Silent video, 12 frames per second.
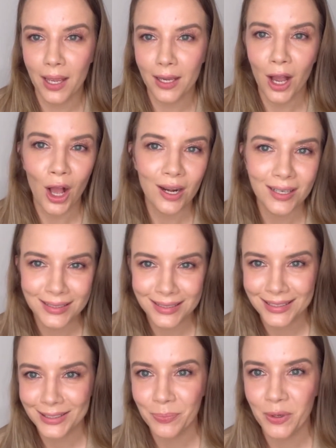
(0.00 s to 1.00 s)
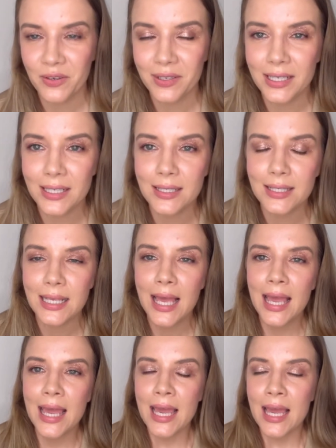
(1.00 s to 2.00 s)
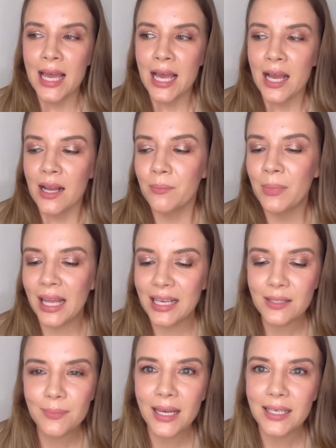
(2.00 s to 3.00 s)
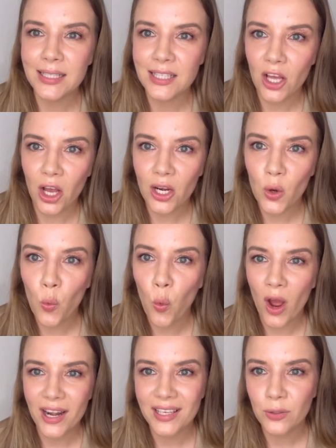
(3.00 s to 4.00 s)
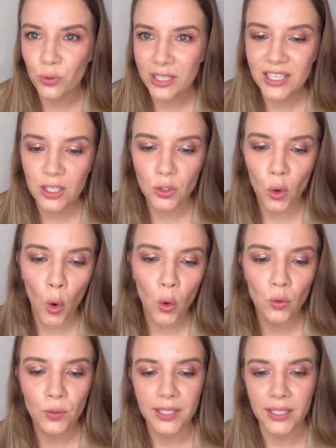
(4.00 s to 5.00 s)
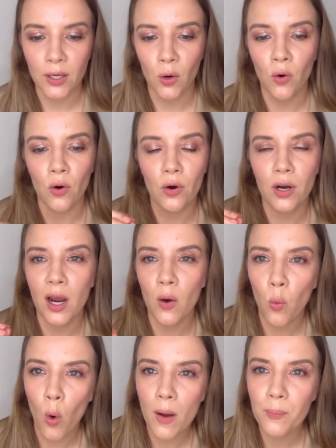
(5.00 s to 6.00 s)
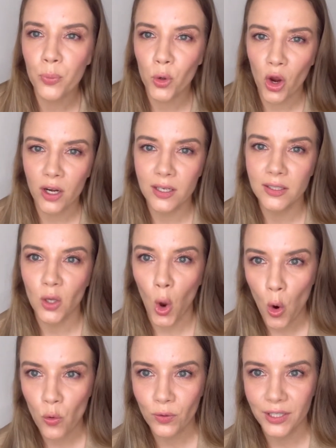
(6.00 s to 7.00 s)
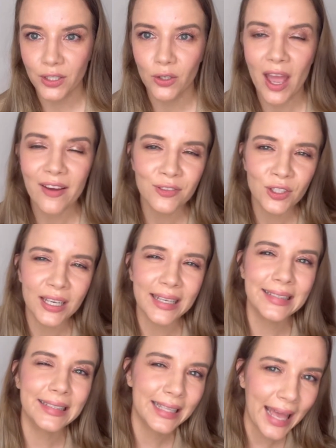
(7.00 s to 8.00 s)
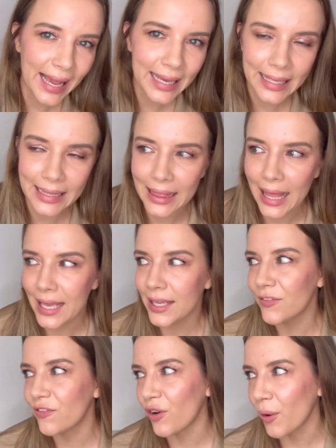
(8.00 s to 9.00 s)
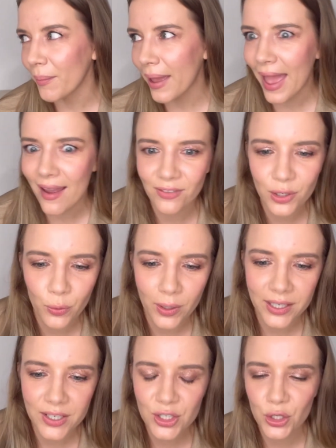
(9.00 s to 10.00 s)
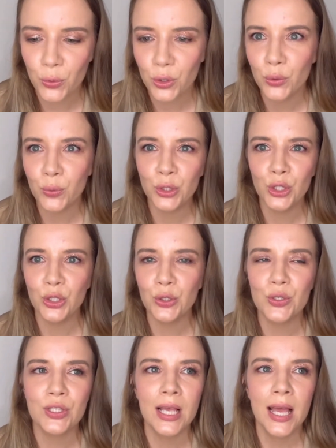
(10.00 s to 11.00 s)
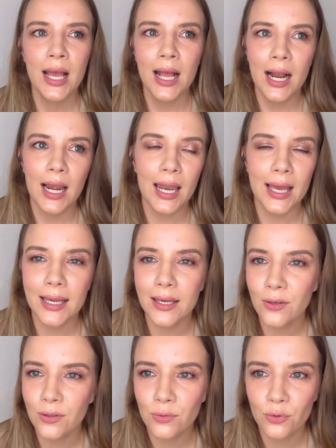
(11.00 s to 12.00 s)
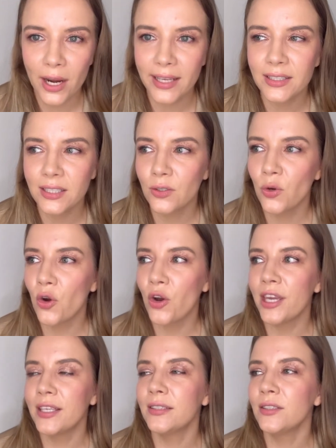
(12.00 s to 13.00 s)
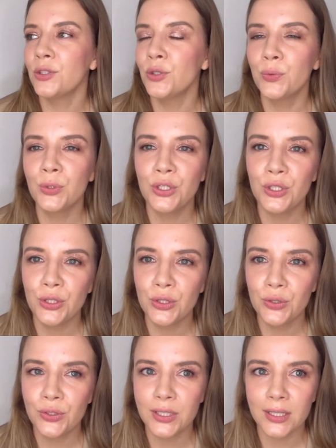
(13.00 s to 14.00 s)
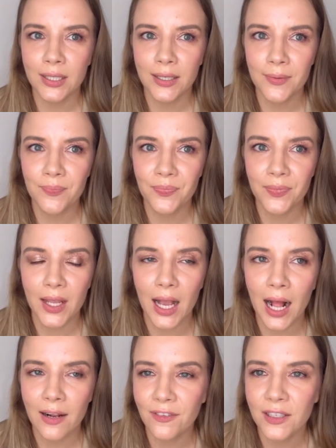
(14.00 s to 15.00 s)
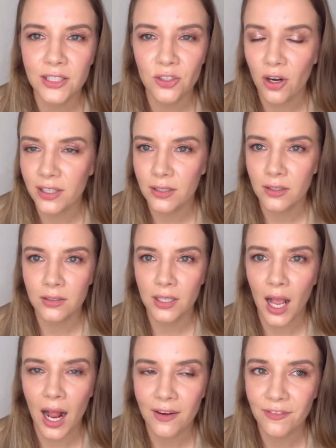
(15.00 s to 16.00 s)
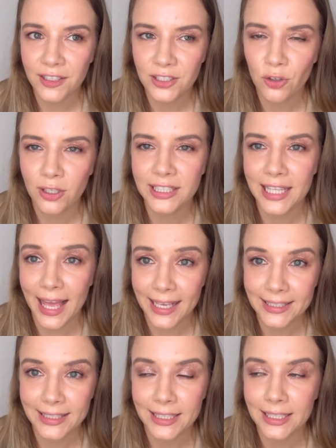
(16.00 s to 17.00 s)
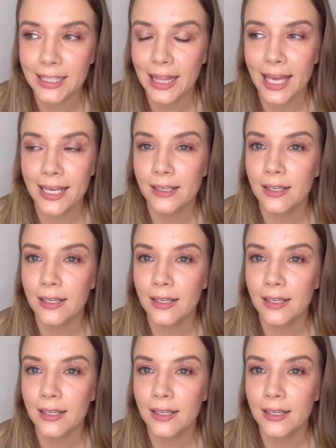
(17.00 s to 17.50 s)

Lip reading: colleagues' experience, melasma, it's not a one ingredient only or a one product only. You have to attack it like from everywhere. So you would use like a retinoid, you would use alpha hydroxy acid, like